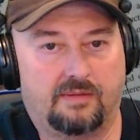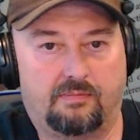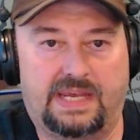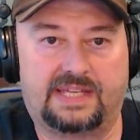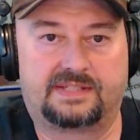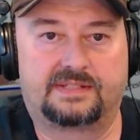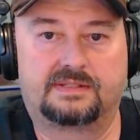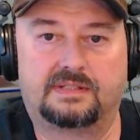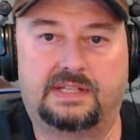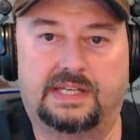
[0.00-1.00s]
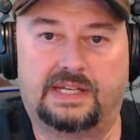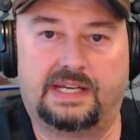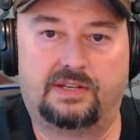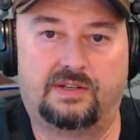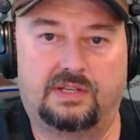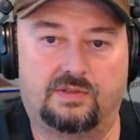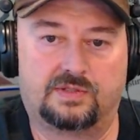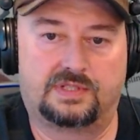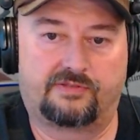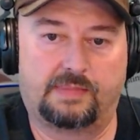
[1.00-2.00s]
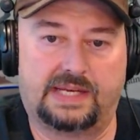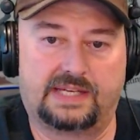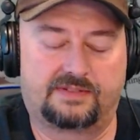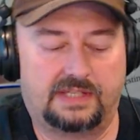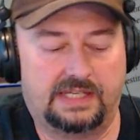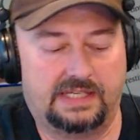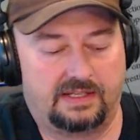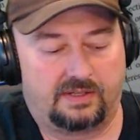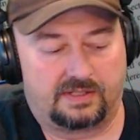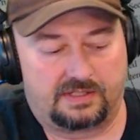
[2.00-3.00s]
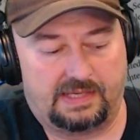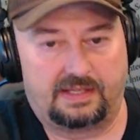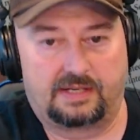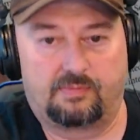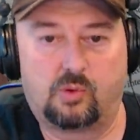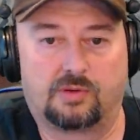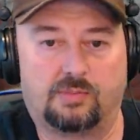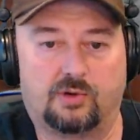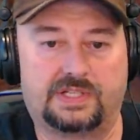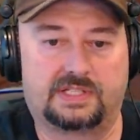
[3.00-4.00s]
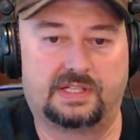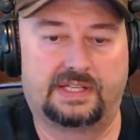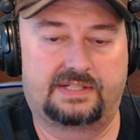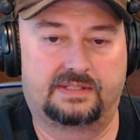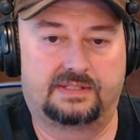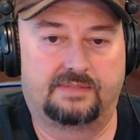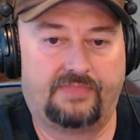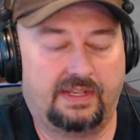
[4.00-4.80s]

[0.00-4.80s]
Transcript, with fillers: masts and how you can use different masts, and it talks about like portable installations,